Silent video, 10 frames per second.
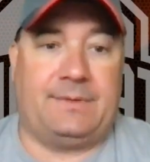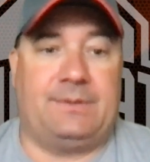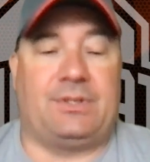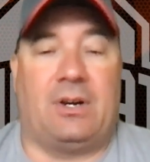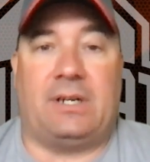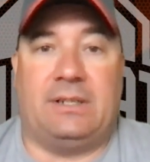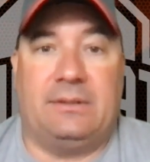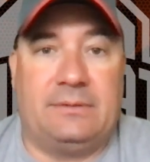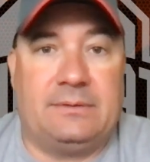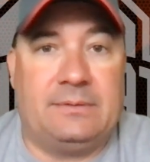Sorry.
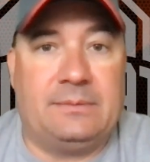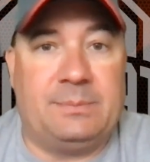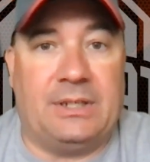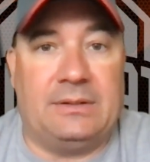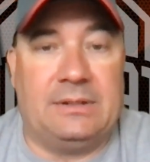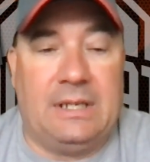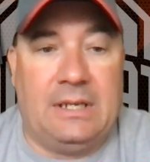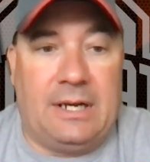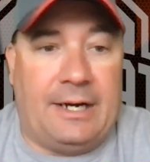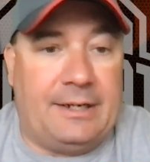But
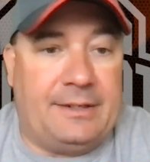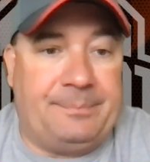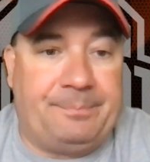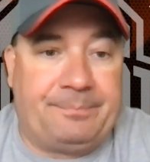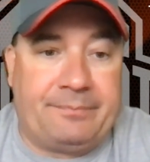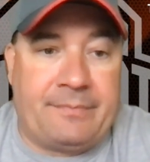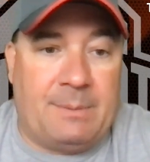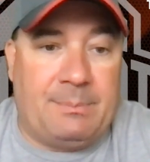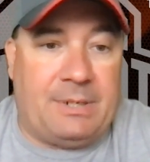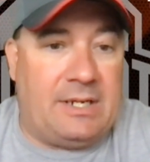
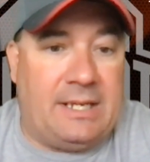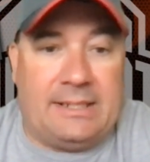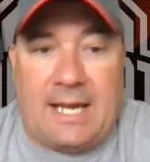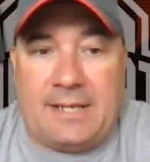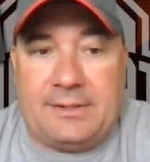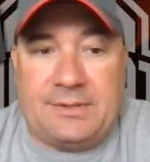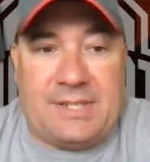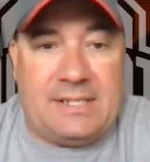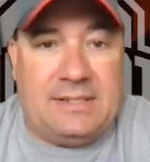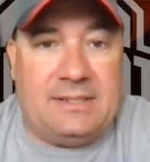Perry Eliano
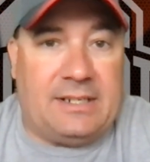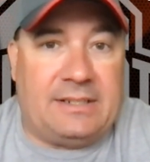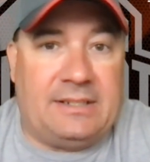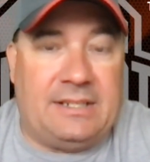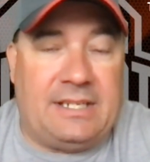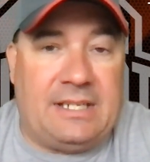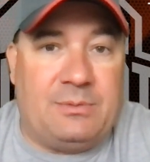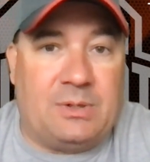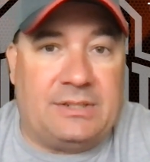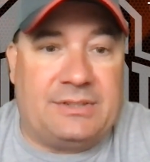said he
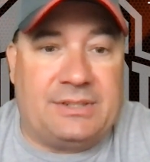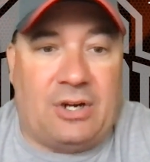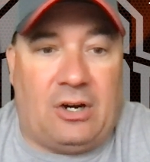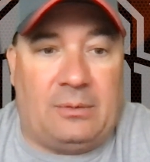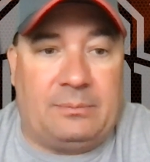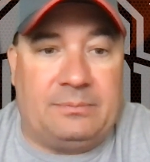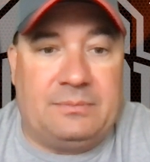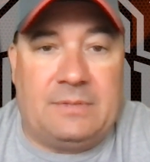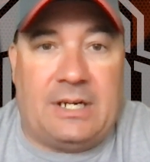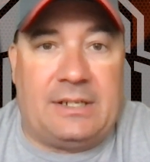wanted to
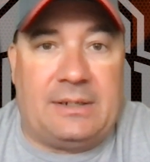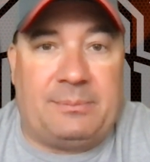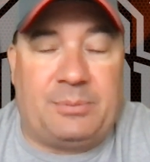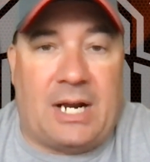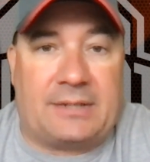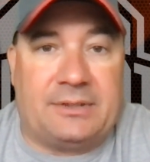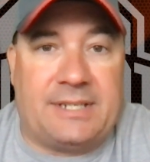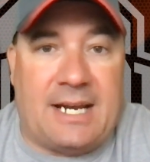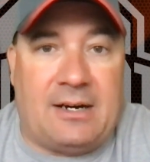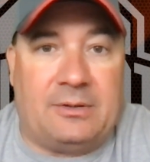calm Proctor
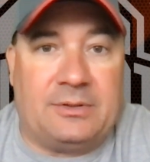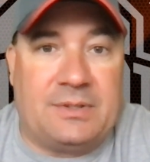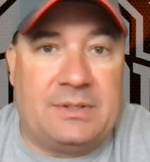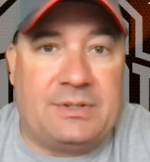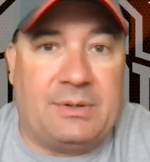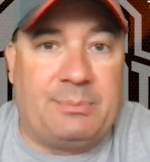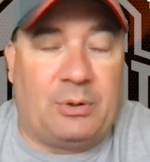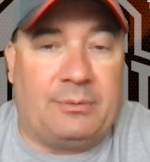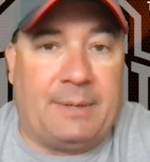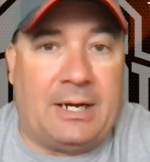down, so he
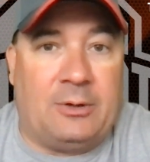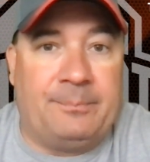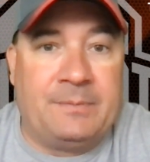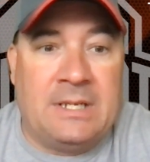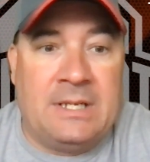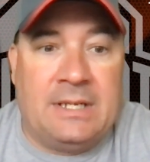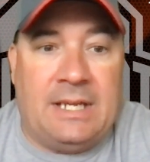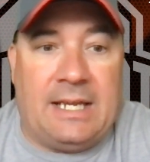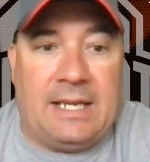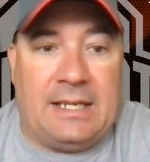pulled him out
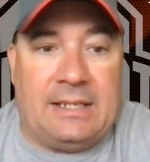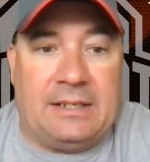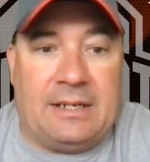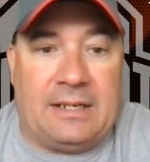and